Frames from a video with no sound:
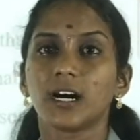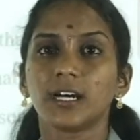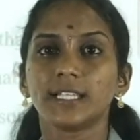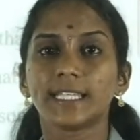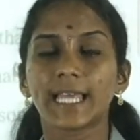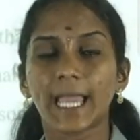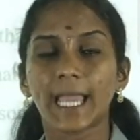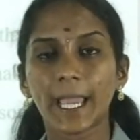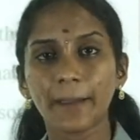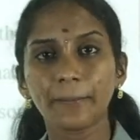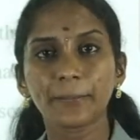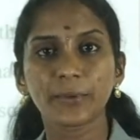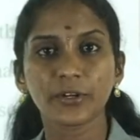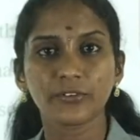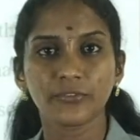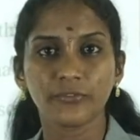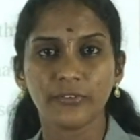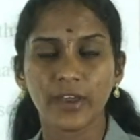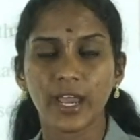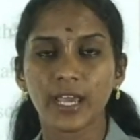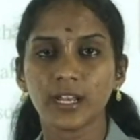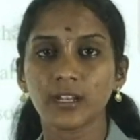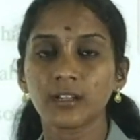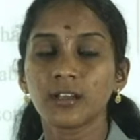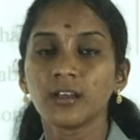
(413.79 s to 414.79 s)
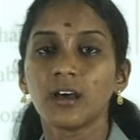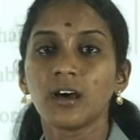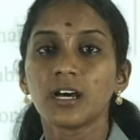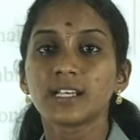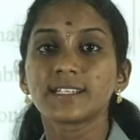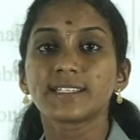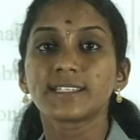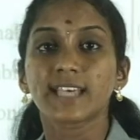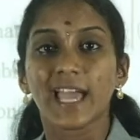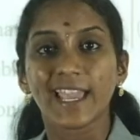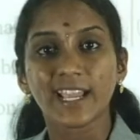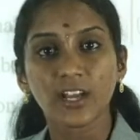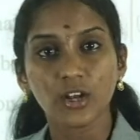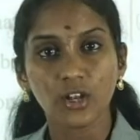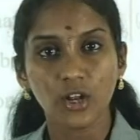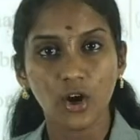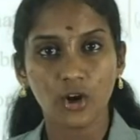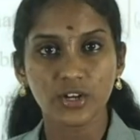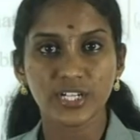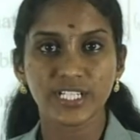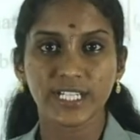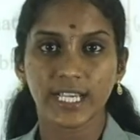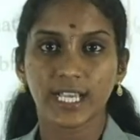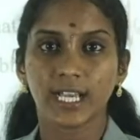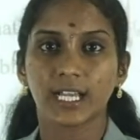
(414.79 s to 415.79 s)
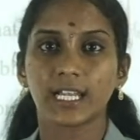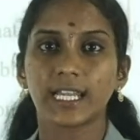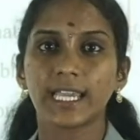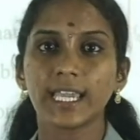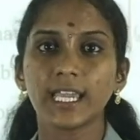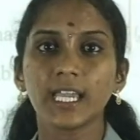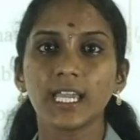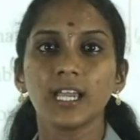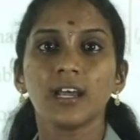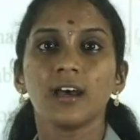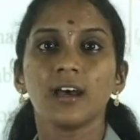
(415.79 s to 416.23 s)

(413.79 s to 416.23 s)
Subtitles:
they prefer psychologically,